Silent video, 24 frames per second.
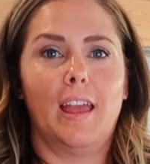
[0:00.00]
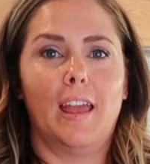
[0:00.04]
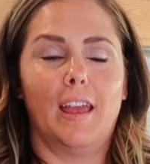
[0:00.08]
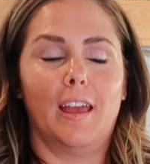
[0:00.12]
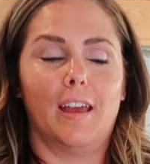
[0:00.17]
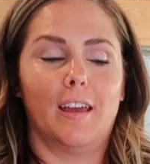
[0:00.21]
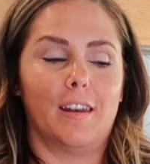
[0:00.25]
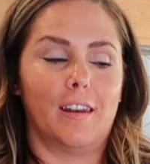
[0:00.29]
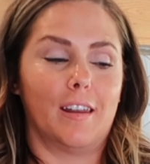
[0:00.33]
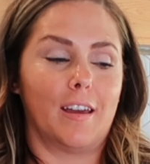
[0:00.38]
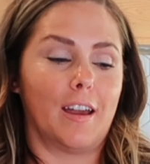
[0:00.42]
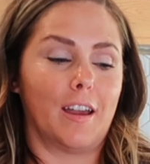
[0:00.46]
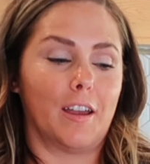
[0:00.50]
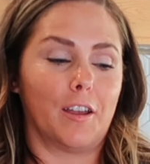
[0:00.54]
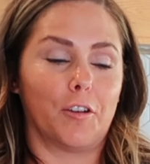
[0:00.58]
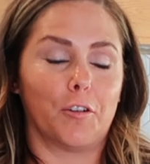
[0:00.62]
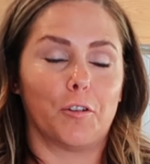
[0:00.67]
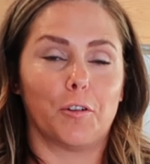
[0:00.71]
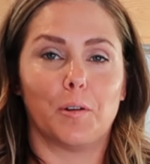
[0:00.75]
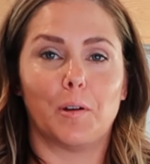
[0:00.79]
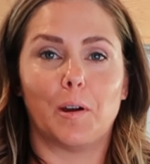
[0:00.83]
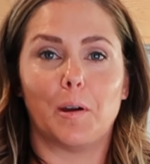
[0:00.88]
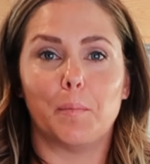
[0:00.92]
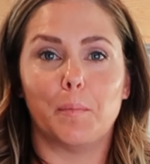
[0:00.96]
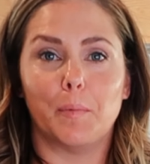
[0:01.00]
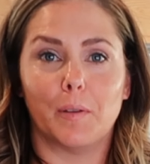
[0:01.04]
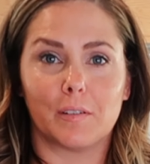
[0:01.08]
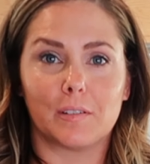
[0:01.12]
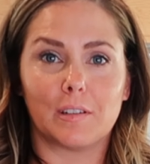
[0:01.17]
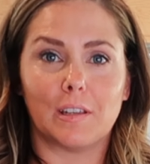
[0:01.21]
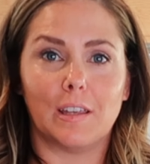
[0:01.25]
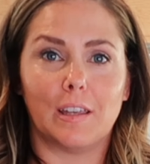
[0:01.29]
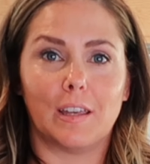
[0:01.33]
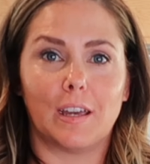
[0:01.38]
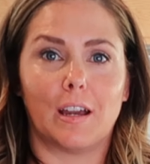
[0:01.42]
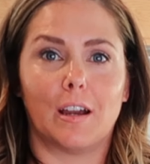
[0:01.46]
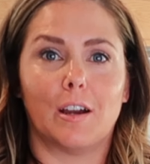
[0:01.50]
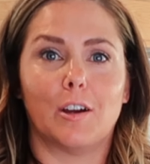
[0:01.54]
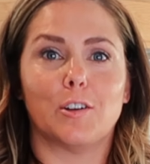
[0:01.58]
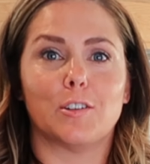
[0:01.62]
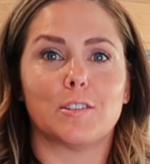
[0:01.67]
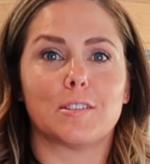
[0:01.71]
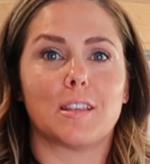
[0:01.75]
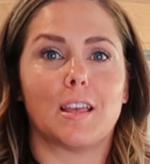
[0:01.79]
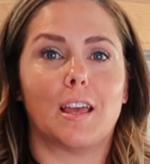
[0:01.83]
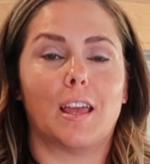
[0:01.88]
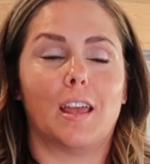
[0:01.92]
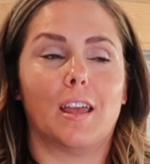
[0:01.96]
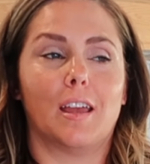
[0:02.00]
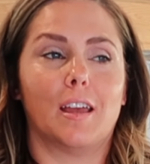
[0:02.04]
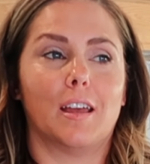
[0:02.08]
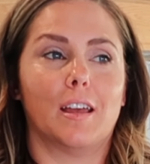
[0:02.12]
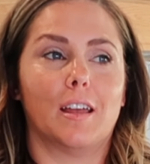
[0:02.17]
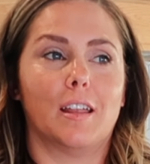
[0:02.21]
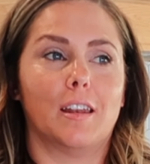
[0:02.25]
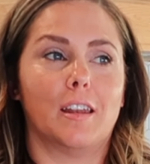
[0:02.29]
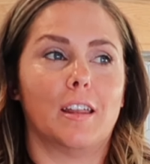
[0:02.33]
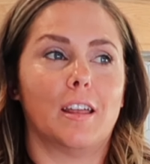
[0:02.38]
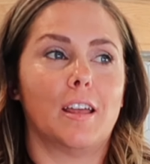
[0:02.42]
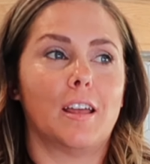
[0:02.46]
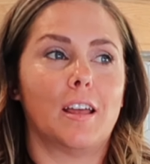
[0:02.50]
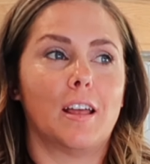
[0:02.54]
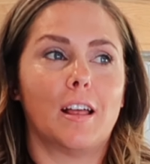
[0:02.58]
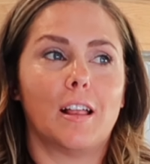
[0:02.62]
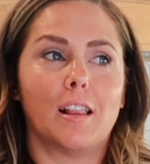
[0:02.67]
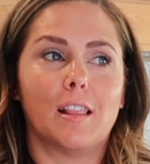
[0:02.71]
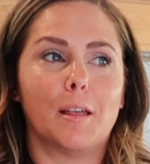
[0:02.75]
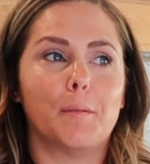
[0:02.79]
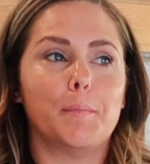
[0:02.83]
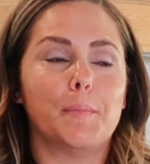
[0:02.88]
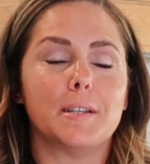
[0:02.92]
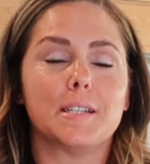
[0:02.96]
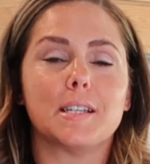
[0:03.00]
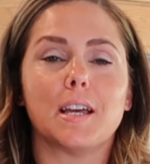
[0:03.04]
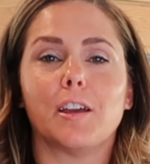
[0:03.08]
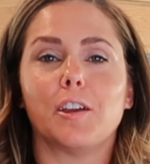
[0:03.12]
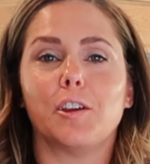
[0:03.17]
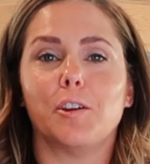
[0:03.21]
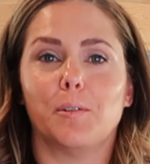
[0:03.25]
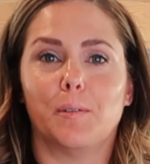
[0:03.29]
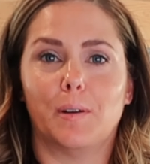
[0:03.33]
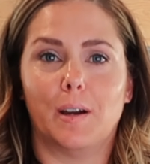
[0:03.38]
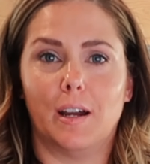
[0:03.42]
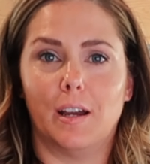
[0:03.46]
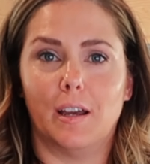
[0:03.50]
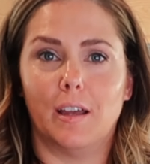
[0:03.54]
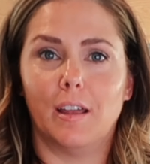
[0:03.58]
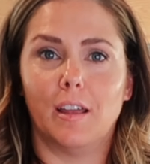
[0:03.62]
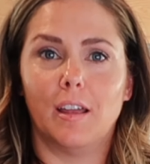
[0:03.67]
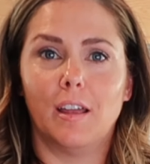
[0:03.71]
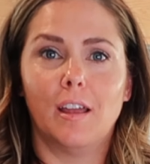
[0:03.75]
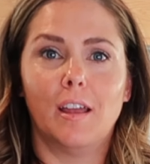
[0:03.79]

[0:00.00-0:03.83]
And I grew up milking cows, and let me tell you what,